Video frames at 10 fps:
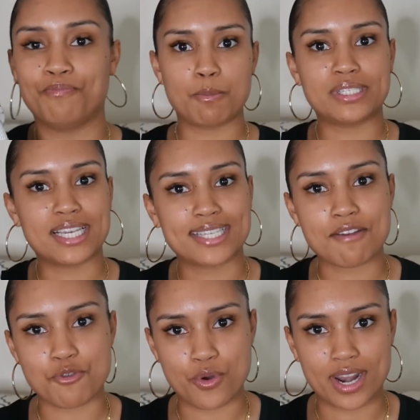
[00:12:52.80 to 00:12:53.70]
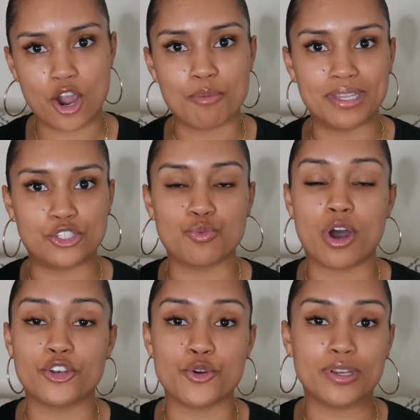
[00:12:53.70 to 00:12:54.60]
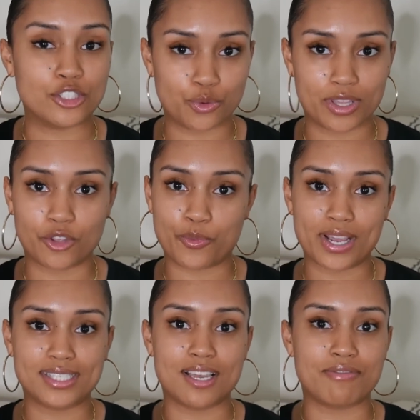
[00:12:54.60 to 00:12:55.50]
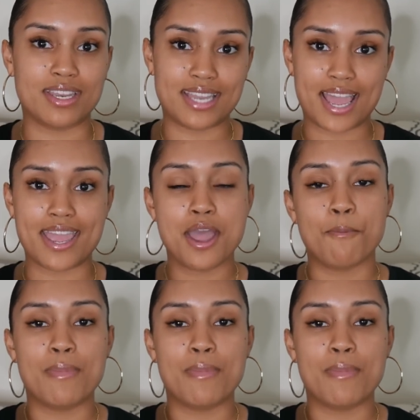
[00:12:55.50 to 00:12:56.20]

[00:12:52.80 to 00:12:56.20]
But yes, everyone, I hope that you all do enjoy the rest of your day.